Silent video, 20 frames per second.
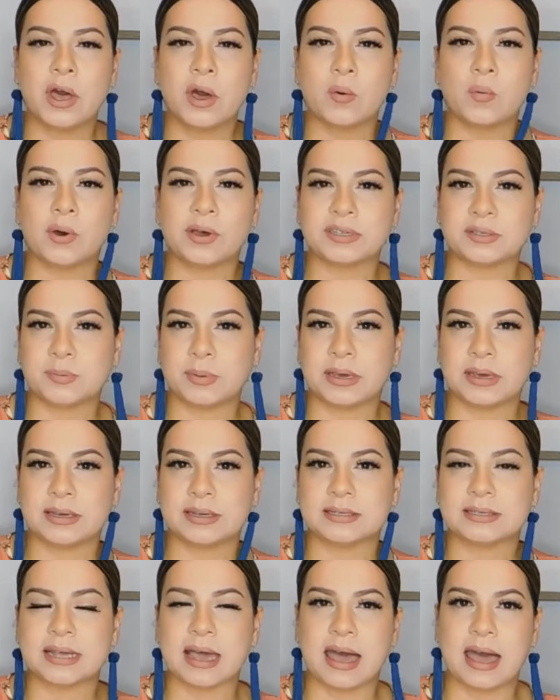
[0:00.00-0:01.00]
was
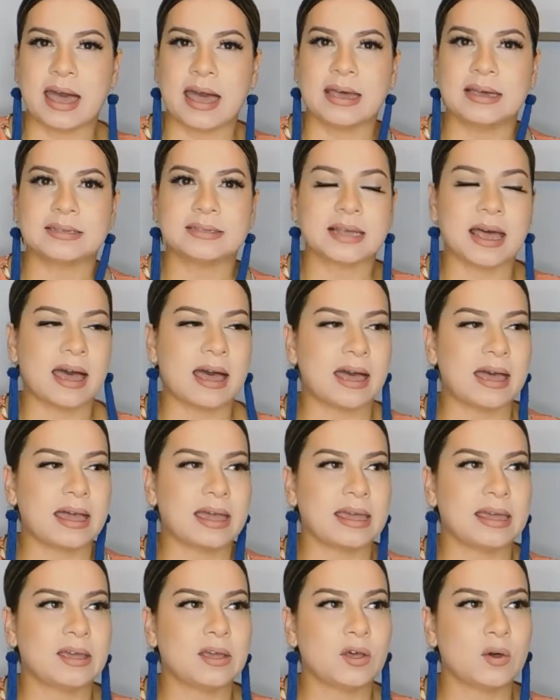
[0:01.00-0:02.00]
because as
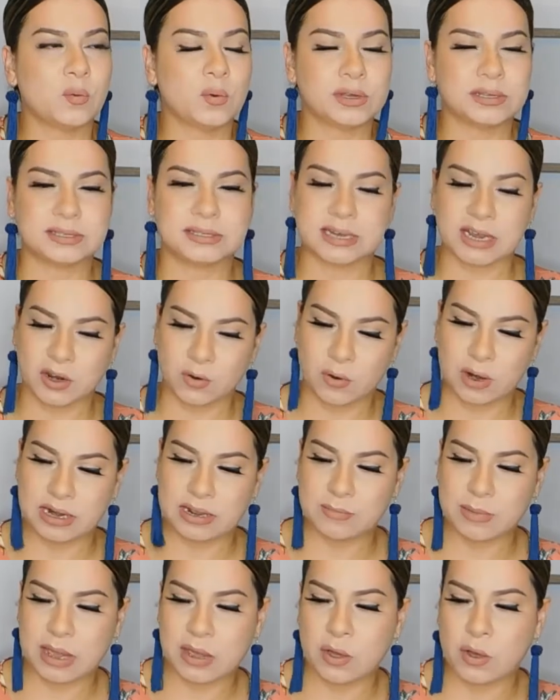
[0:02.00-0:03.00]
I was decorating
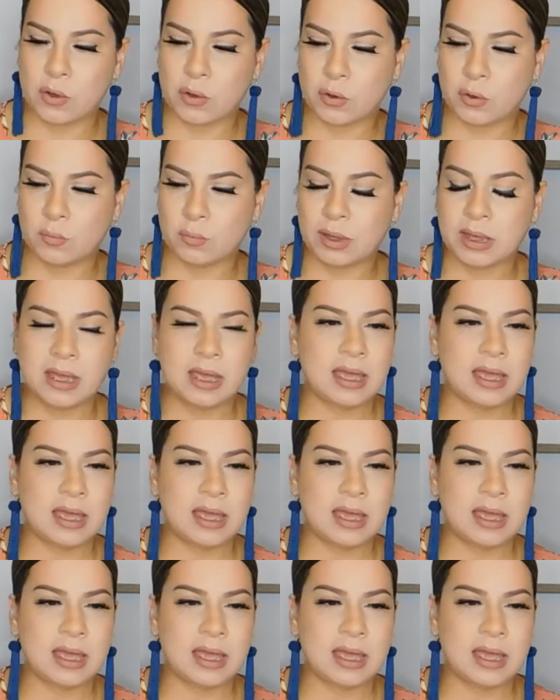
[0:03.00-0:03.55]
my home,